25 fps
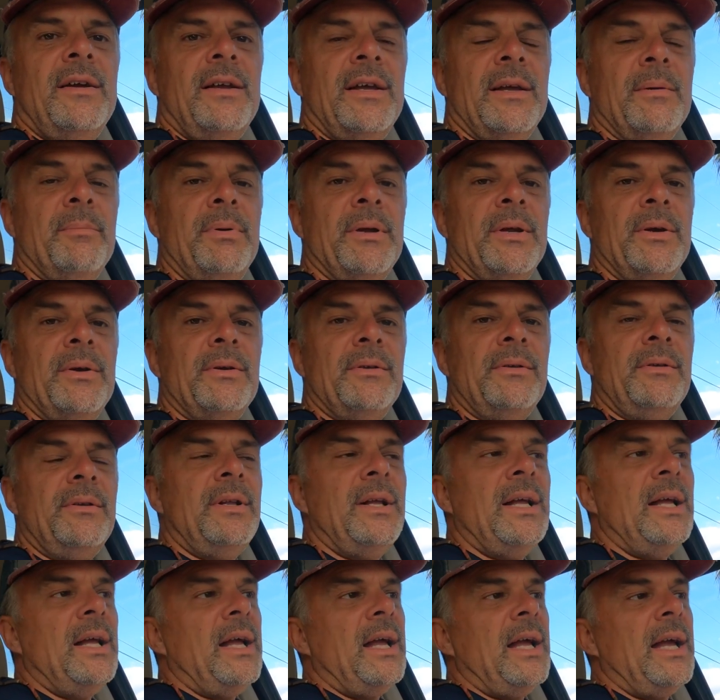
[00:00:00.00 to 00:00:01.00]
imperial
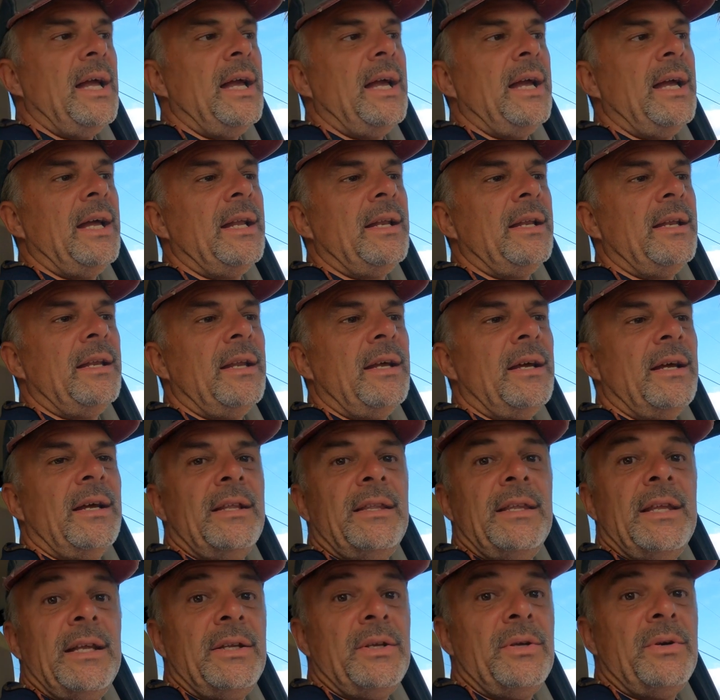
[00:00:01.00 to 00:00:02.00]
and
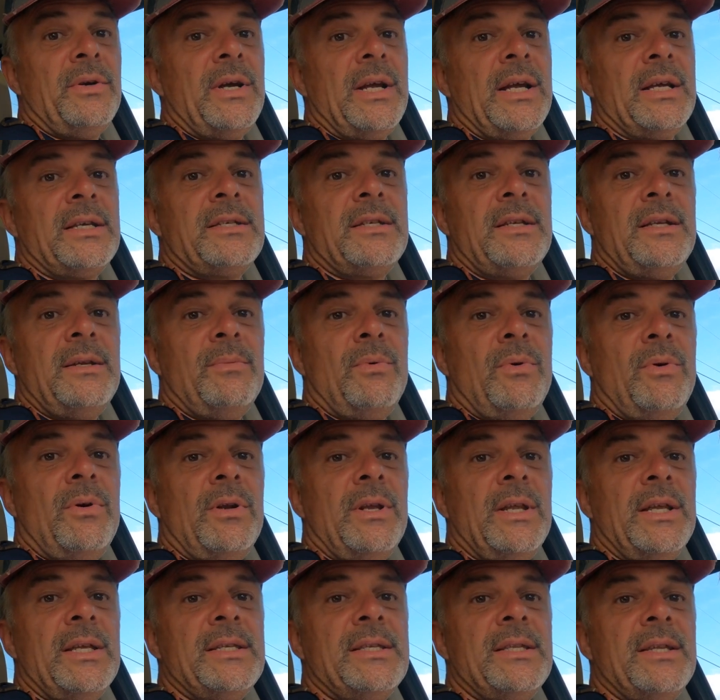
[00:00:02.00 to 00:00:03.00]
uh, then you're actually more
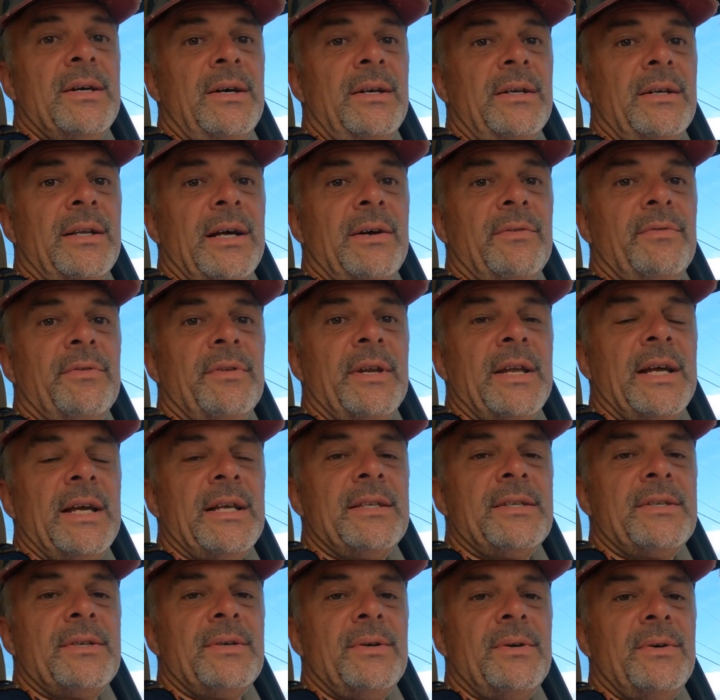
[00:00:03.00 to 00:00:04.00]
or less done after
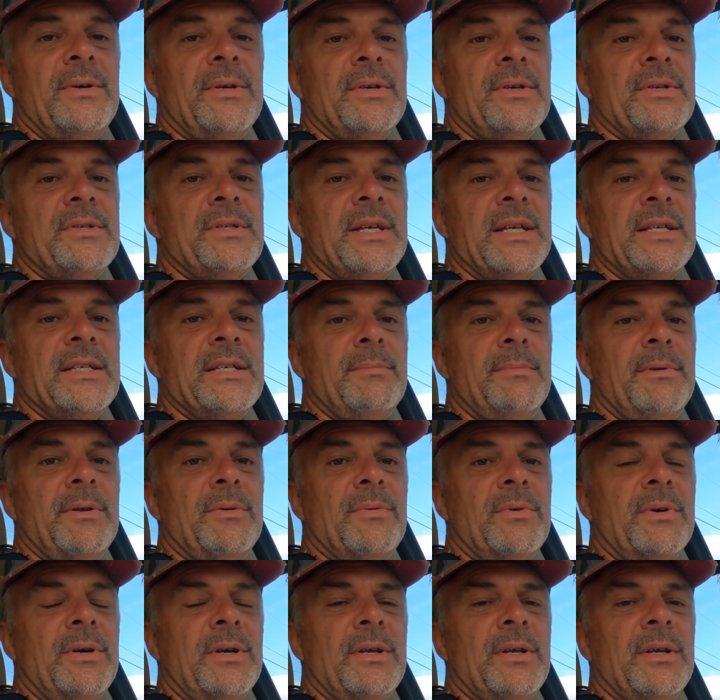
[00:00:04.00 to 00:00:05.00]
that so it just takes a bit
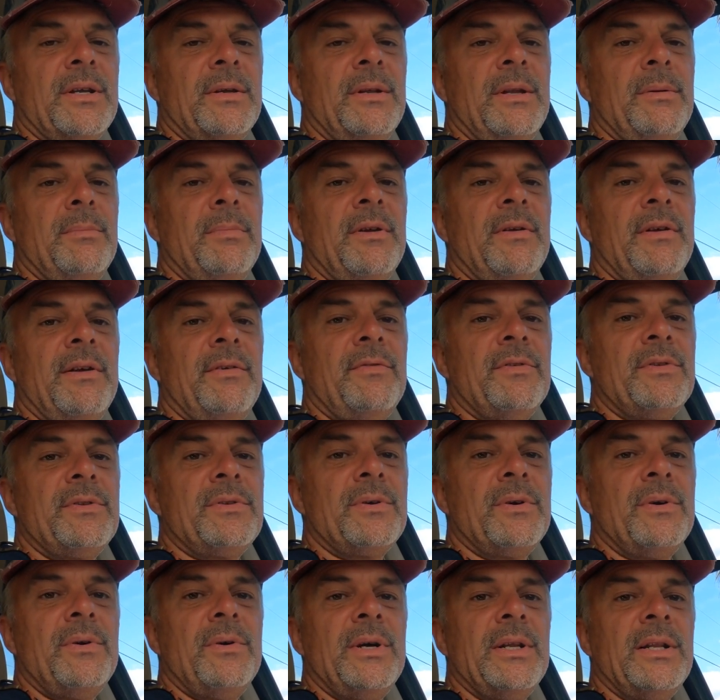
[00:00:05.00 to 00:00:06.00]
of work and a little bit of effort
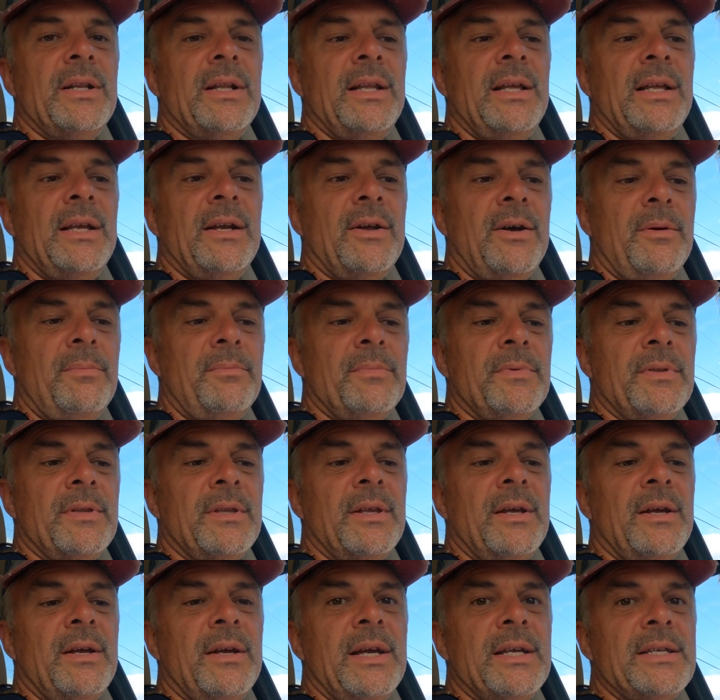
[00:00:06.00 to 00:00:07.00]
to go ahead and clean it up
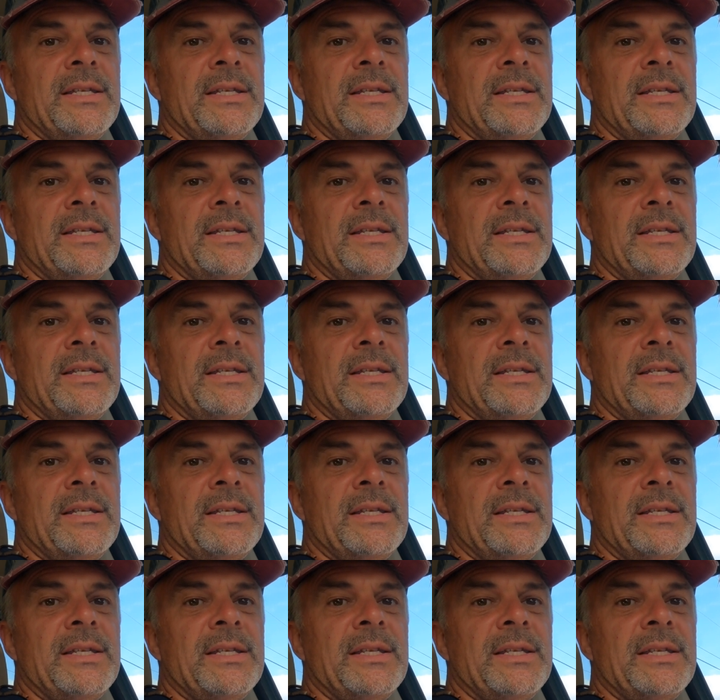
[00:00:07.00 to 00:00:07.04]
and uh,